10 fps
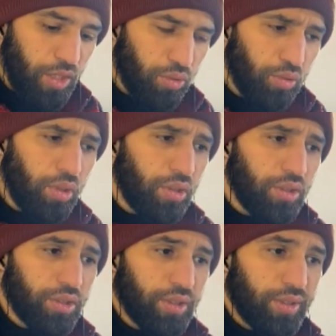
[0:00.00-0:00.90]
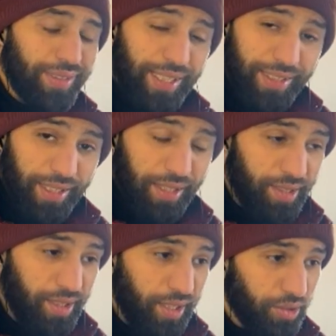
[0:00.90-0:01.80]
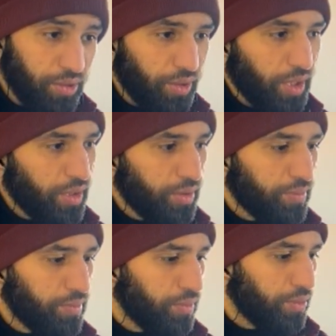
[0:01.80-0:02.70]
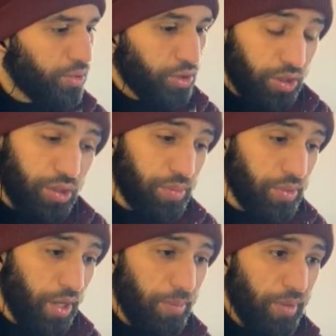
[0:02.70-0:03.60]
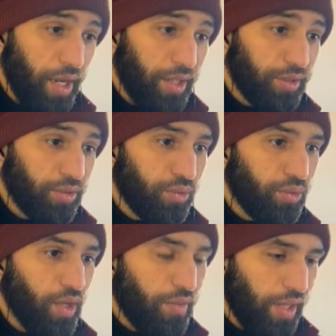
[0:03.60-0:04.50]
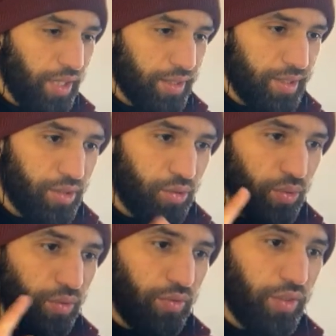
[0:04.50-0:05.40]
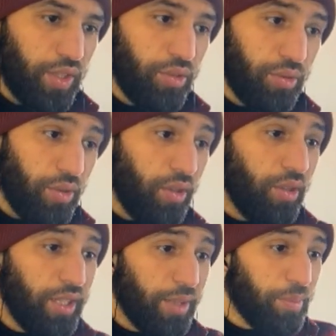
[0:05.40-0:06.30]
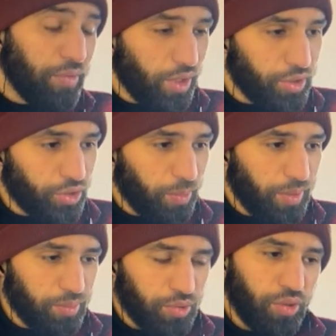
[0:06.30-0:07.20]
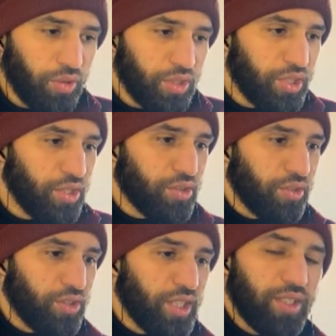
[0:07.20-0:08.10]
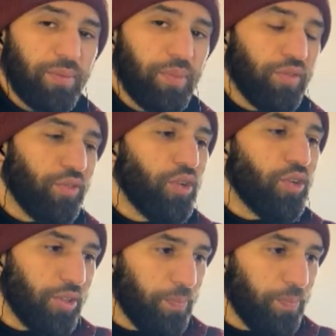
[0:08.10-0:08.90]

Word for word: two dollars ninety nine cents. You can just subscribe there to have access to video early before I drop them. So you're gonna see your suggestion before.